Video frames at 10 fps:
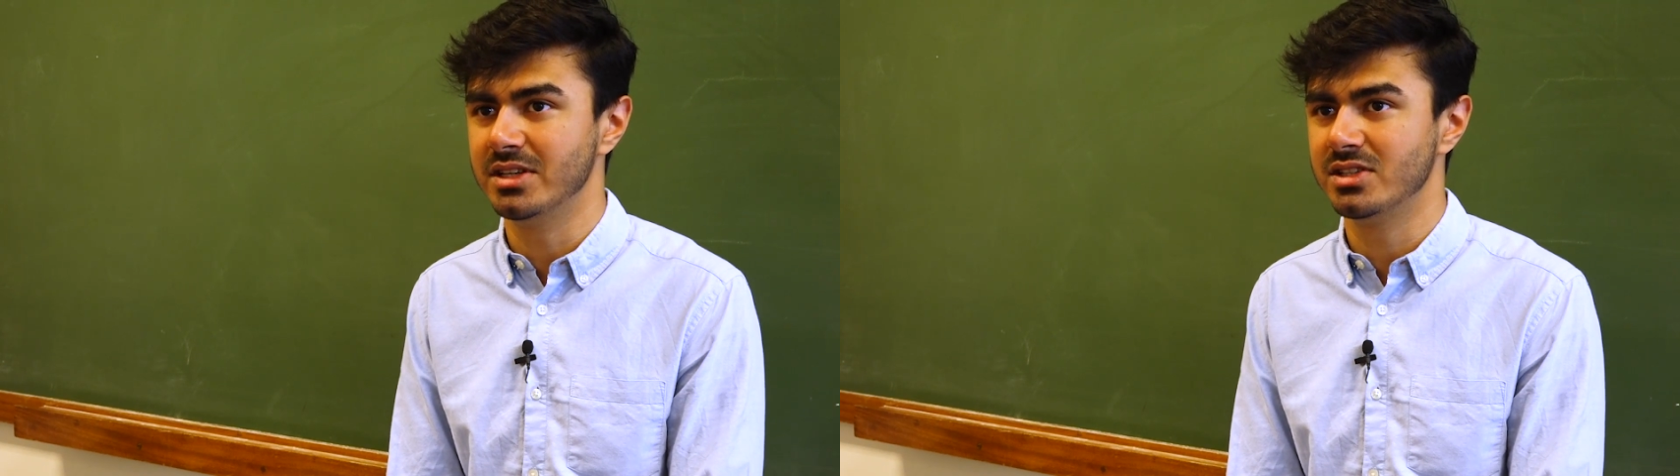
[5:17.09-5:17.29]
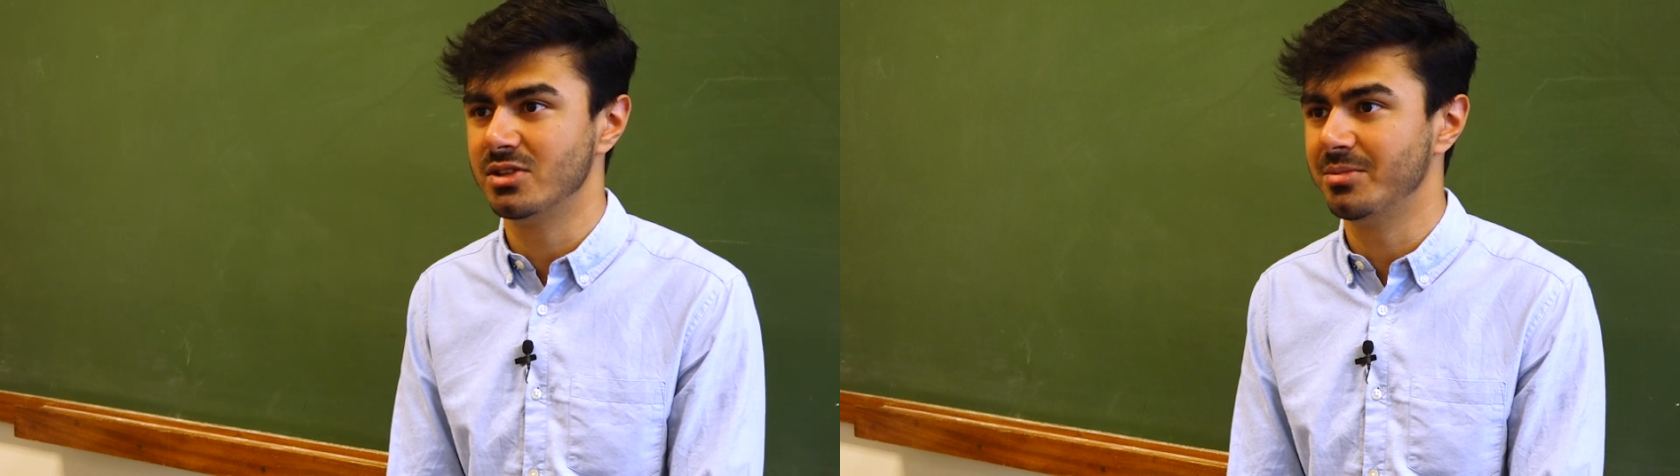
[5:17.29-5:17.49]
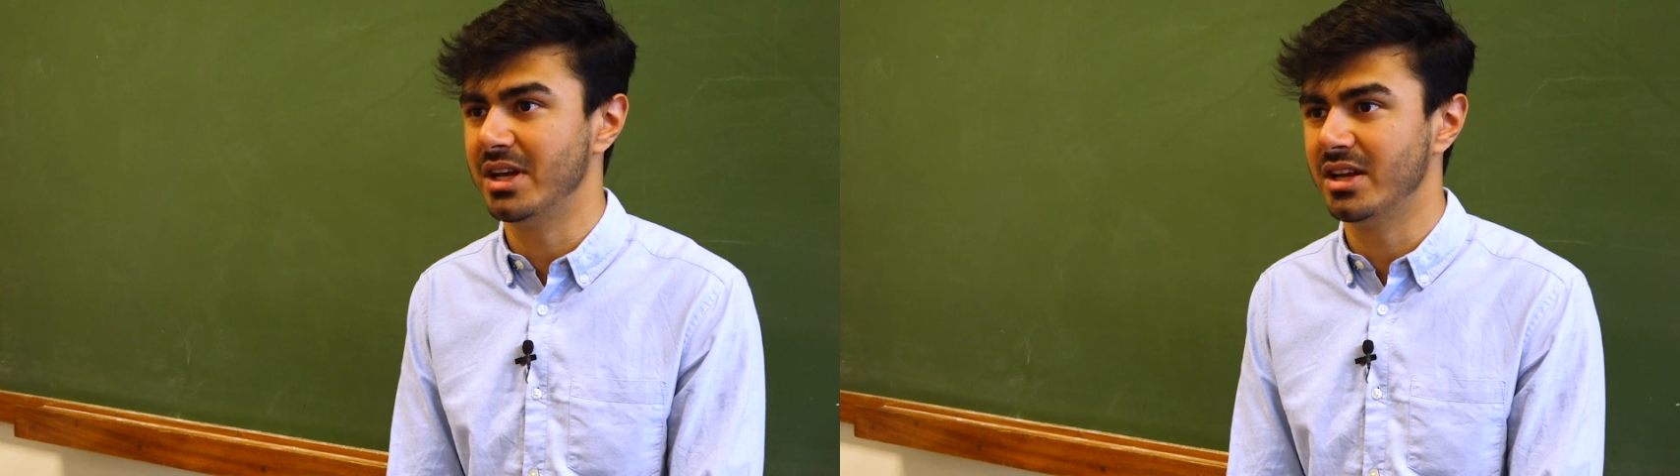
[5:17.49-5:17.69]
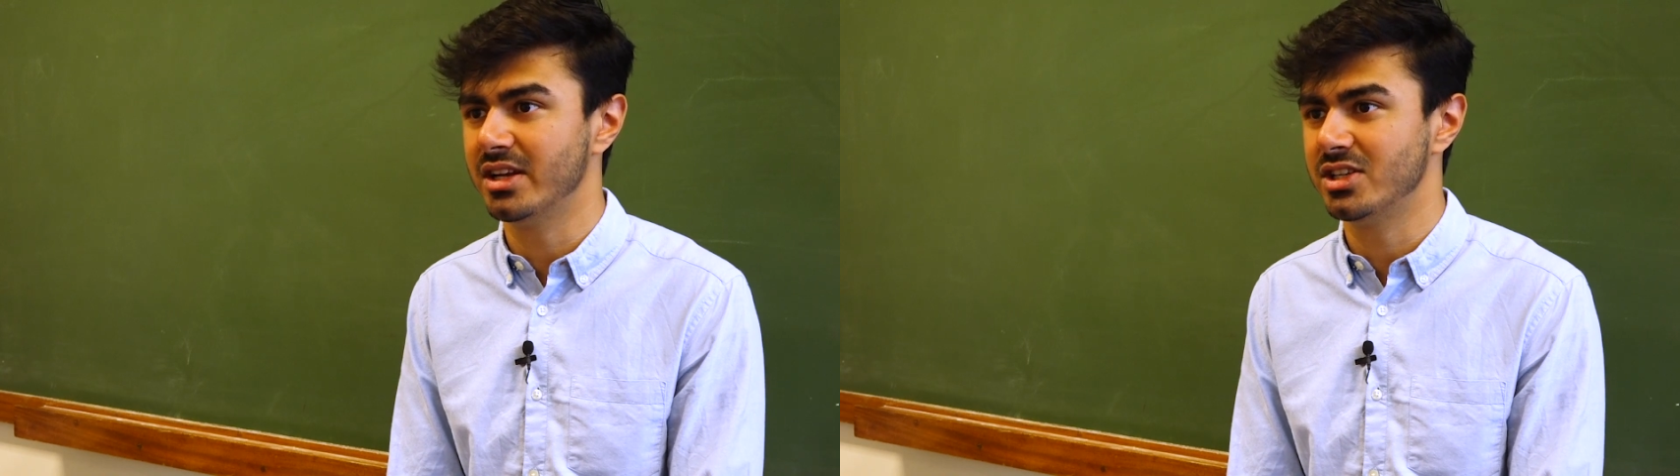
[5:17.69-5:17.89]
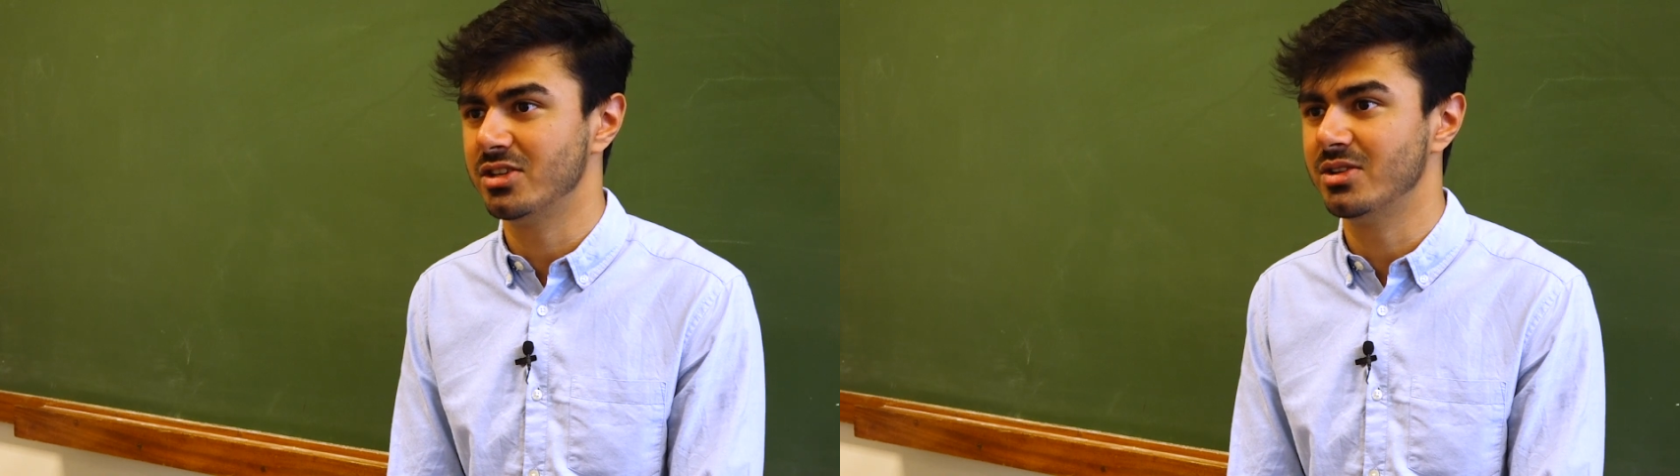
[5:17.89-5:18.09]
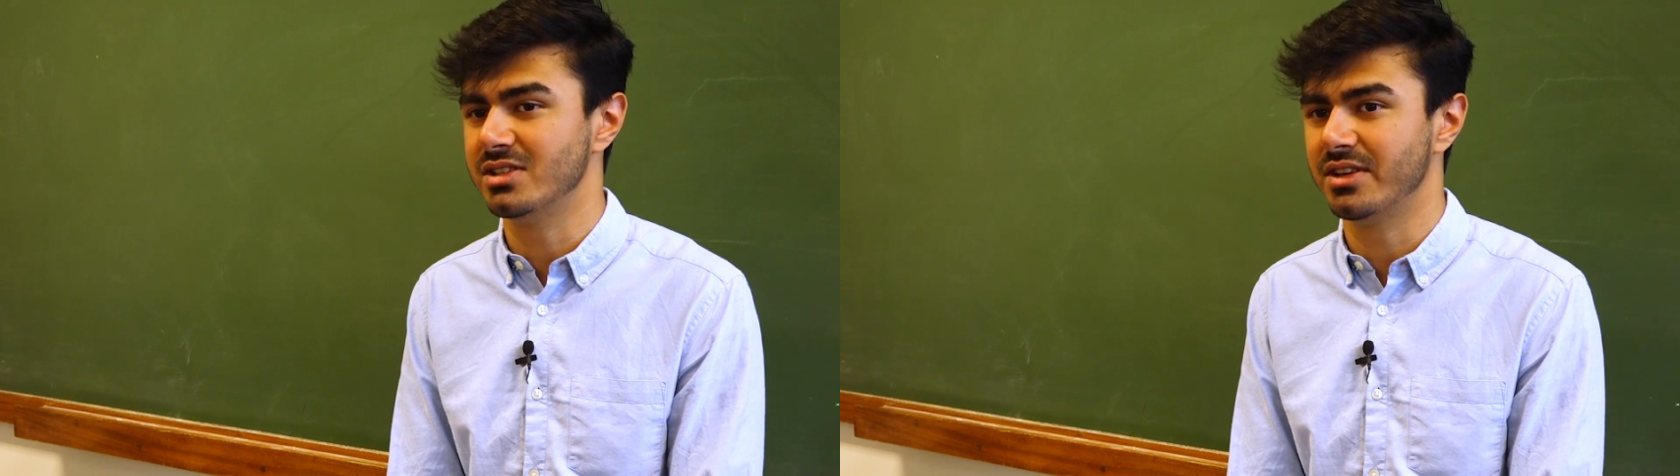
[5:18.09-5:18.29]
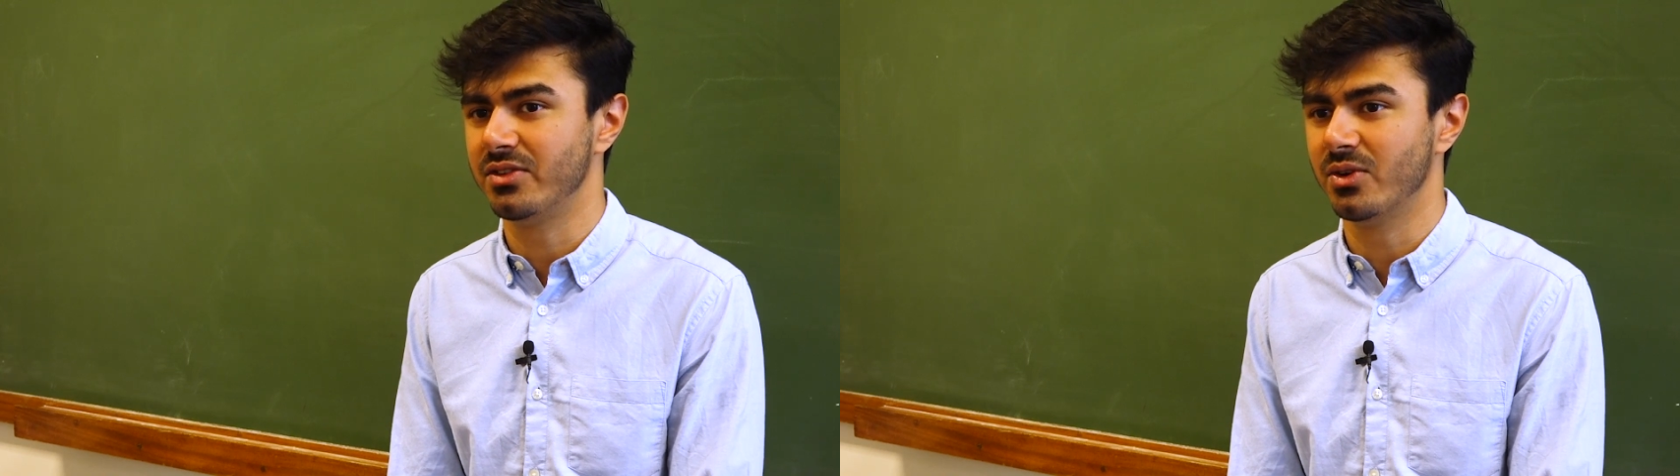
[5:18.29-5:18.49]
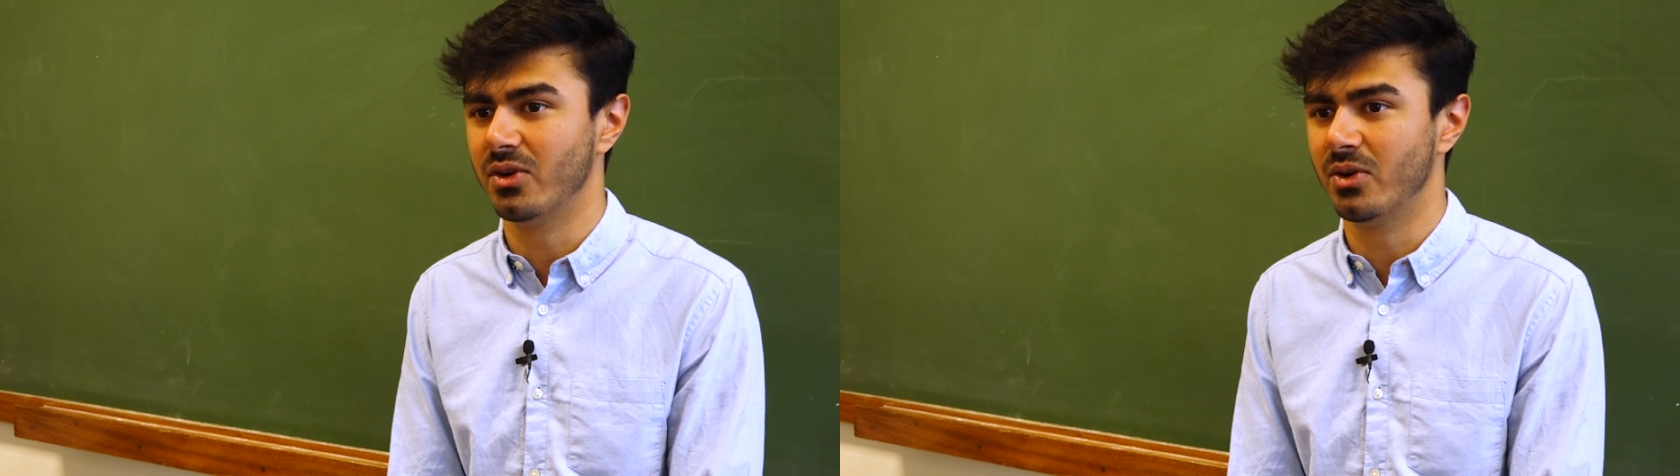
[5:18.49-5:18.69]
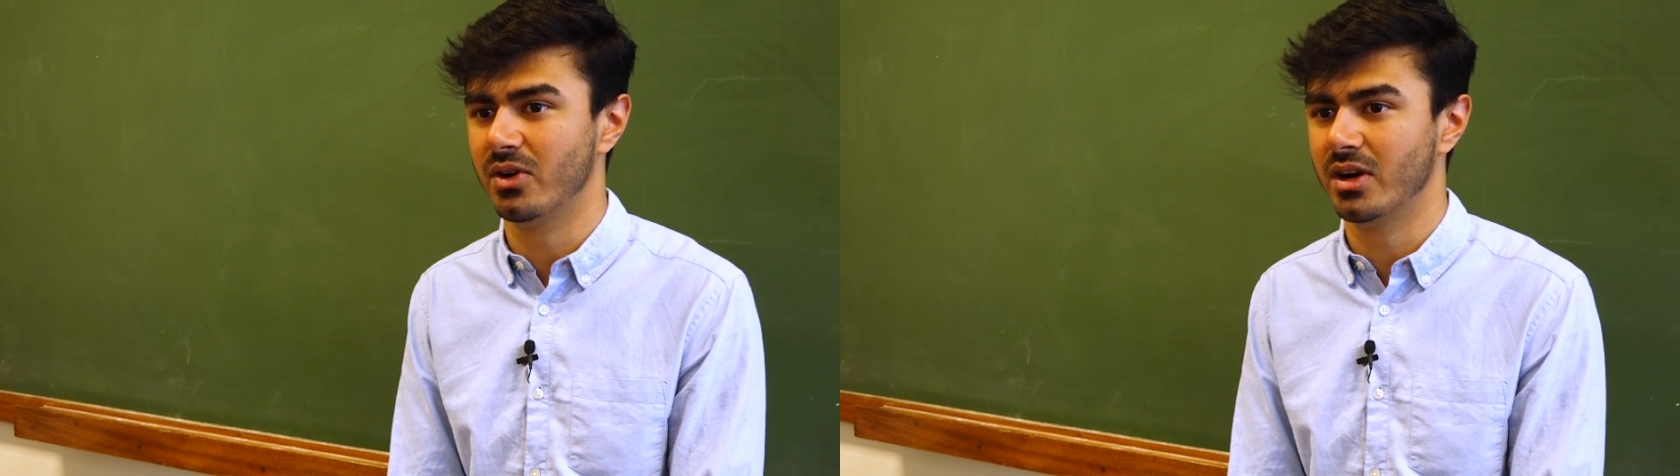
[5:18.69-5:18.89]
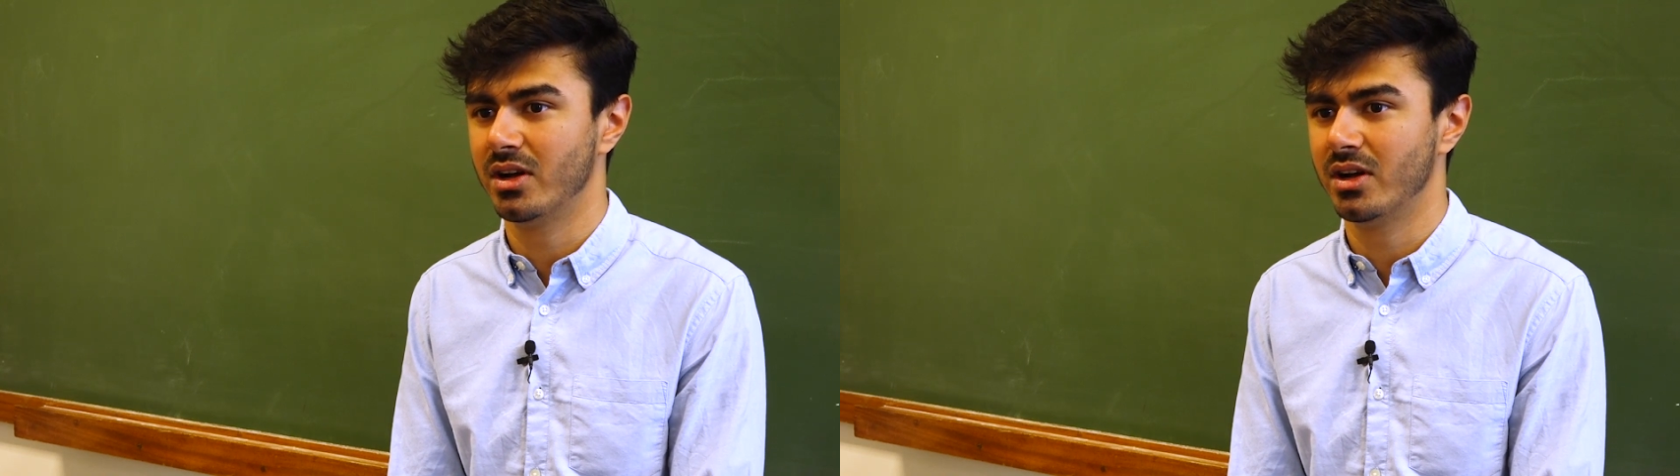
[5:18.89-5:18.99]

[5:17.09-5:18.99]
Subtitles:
into being an issue is if you're